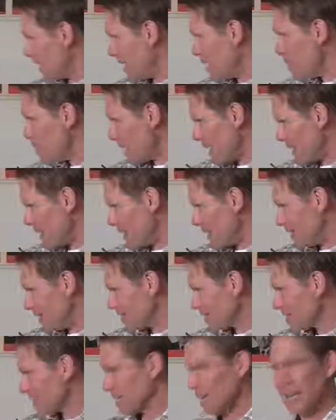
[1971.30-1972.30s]
He made it.
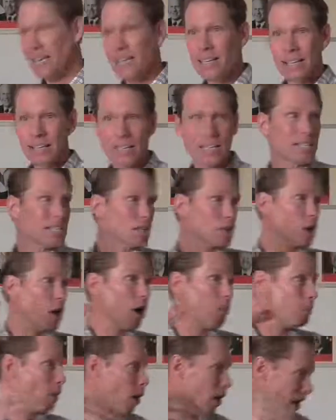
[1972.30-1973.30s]
See, this is
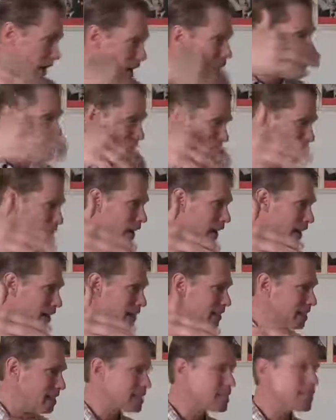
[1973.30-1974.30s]
all part of it,
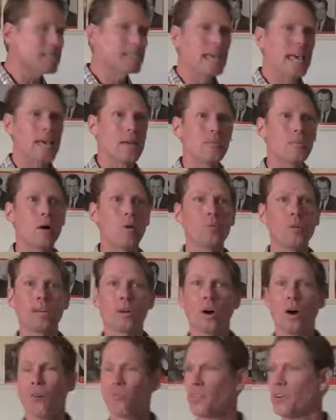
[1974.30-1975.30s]
right? This is a, what we
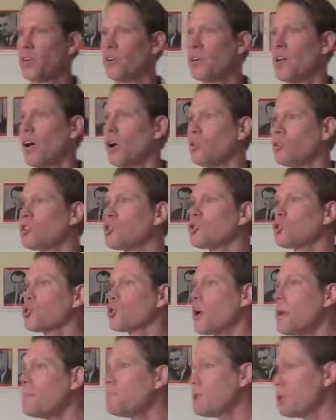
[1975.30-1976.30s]
call for your notes,
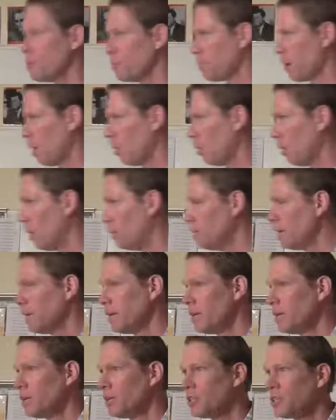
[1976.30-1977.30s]
tribute poem
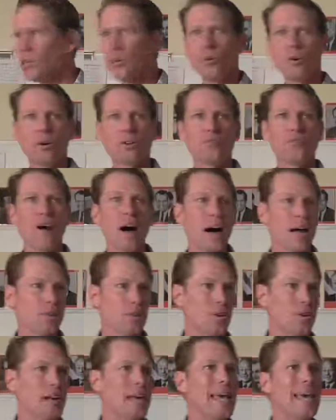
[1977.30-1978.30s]
to her
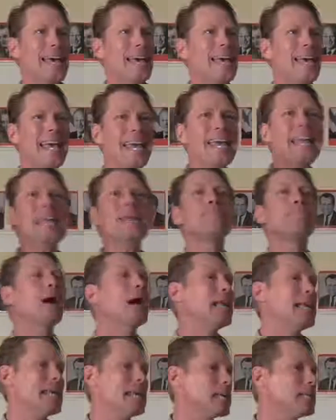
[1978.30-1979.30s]
father.
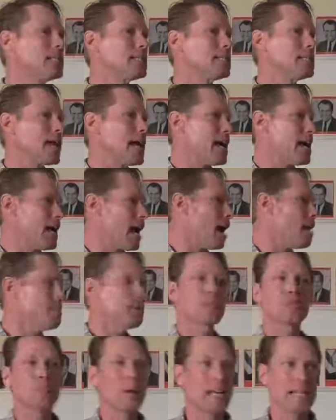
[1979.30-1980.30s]
Anybody can say, I
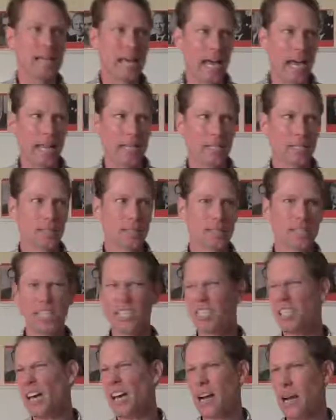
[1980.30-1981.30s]
miss my dad.
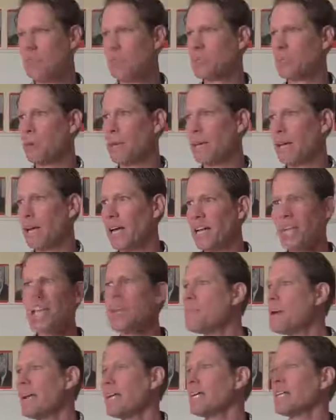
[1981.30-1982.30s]
He's dead, I miss my dad.
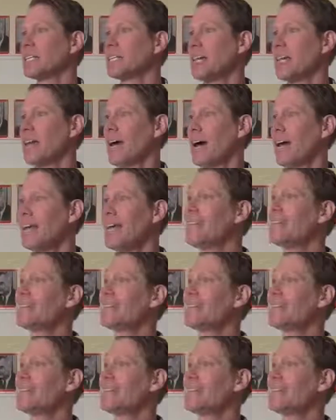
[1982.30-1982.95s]
Anybody can say that.